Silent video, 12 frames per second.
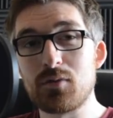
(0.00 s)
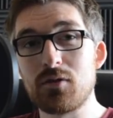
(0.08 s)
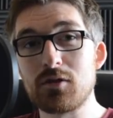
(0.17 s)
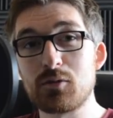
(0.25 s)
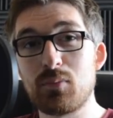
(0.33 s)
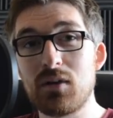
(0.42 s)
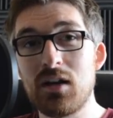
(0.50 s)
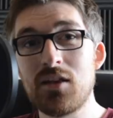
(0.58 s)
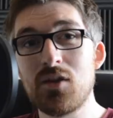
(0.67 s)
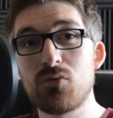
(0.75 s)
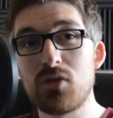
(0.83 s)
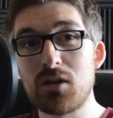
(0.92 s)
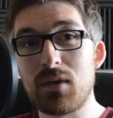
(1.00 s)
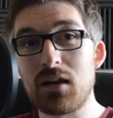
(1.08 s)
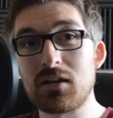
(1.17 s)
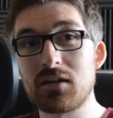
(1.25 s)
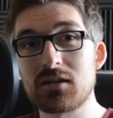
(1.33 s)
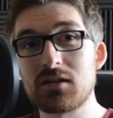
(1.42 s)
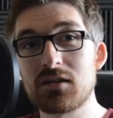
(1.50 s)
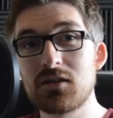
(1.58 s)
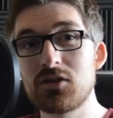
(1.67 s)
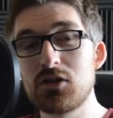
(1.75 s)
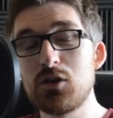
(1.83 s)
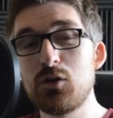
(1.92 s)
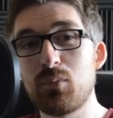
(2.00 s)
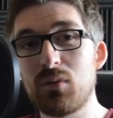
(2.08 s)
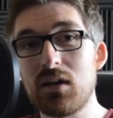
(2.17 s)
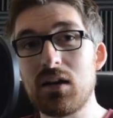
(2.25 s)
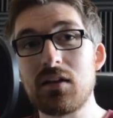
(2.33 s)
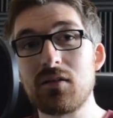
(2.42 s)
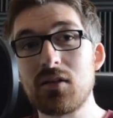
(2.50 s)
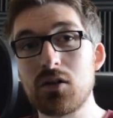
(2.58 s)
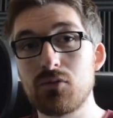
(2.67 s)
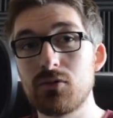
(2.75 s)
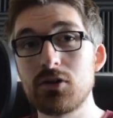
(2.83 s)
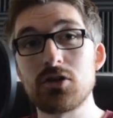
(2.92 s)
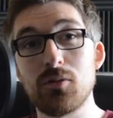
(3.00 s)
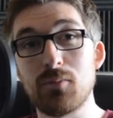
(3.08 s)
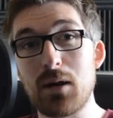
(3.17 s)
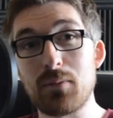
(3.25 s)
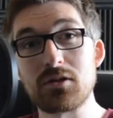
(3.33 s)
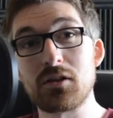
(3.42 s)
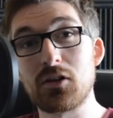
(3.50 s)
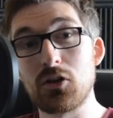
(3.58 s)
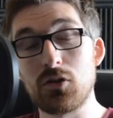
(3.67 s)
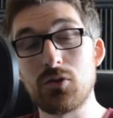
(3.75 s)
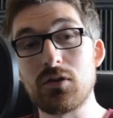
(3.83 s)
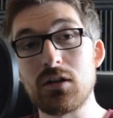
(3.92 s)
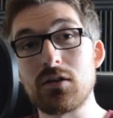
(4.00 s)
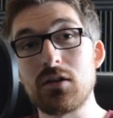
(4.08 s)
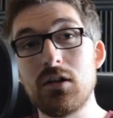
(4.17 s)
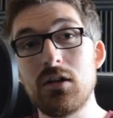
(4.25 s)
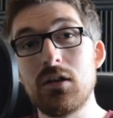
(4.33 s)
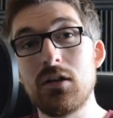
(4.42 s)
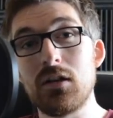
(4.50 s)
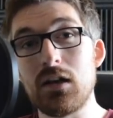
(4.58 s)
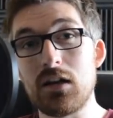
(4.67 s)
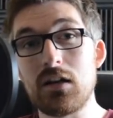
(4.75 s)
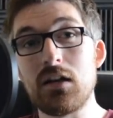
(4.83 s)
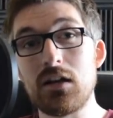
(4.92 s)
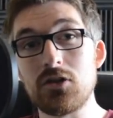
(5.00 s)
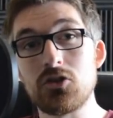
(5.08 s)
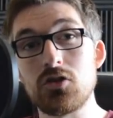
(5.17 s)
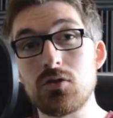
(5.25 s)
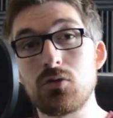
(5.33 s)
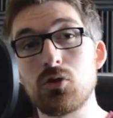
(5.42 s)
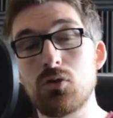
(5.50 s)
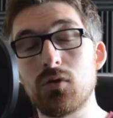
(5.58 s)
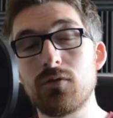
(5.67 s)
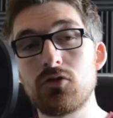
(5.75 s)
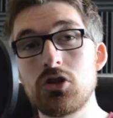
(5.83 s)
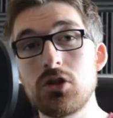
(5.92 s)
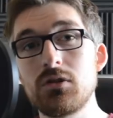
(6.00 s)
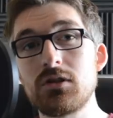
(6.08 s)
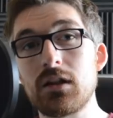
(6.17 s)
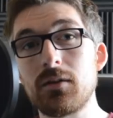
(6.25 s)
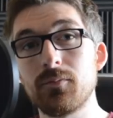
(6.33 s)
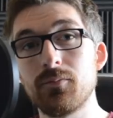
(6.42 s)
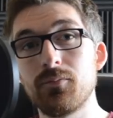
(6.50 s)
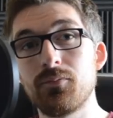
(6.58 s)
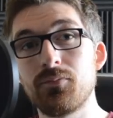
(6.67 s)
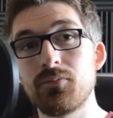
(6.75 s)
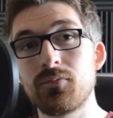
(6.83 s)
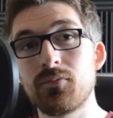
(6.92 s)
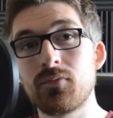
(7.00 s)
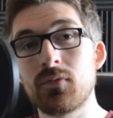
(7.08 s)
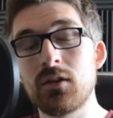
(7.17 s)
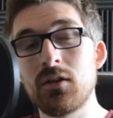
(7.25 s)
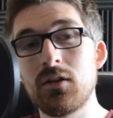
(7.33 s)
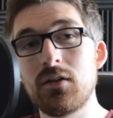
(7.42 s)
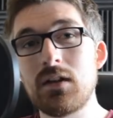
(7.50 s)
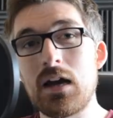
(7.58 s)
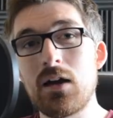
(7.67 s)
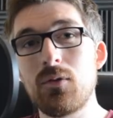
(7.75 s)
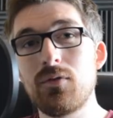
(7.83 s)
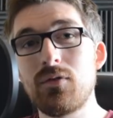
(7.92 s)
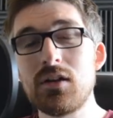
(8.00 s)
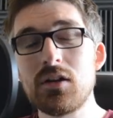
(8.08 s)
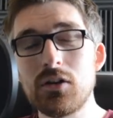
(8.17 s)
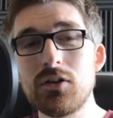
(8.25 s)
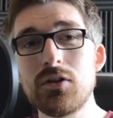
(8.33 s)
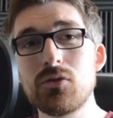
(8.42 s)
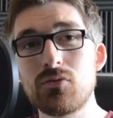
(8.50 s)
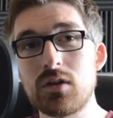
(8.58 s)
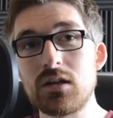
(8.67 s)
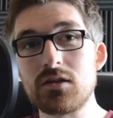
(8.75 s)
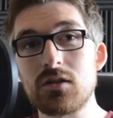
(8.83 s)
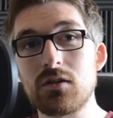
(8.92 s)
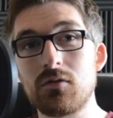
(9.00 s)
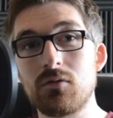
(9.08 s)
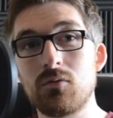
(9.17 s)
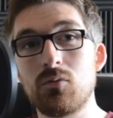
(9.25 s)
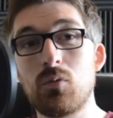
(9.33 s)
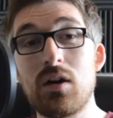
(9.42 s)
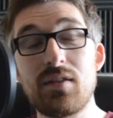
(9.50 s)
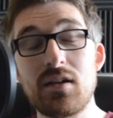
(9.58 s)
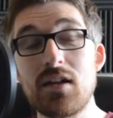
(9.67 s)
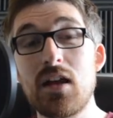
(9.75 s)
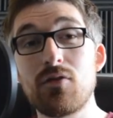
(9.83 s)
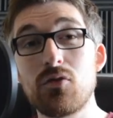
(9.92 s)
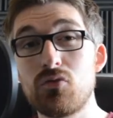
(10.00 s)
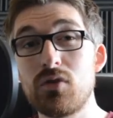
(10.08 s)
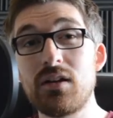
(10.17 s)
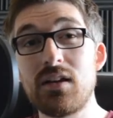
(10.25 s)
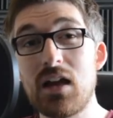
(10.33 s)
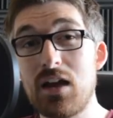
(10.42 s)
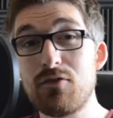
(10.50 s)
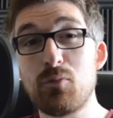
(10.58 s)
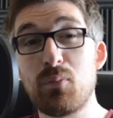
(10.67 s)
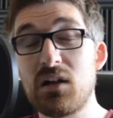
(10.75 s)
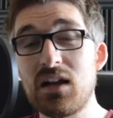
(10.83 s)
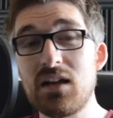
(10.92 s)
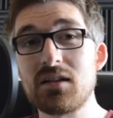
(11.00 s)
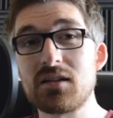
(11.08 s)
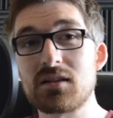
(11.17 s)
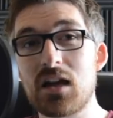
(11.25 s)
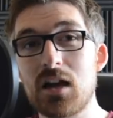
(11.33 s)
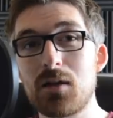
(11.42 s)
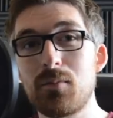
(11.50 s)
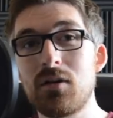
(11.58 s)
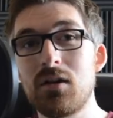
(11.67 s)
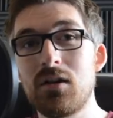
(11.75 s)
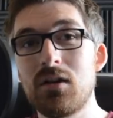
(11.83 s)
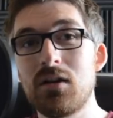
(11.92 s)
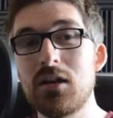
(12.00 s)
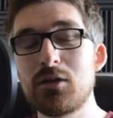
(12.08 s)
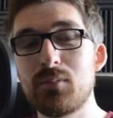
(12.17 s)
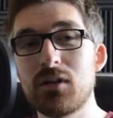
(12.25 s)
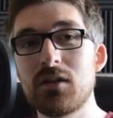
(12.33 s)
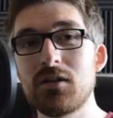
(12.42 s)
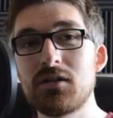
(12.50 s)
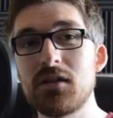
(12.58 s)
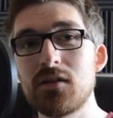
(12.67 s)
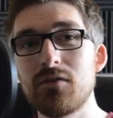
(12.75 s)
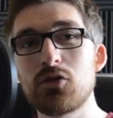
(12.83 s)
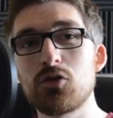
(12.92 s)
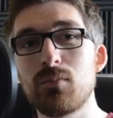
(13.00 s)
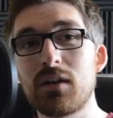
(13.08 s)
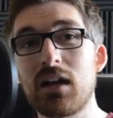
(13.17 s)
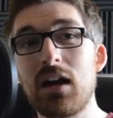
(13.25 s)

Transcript: experience playing the remakes as I do playing the original maps included in each new Call of Duty. Now, the other reason why they never really ever play the same is because the individual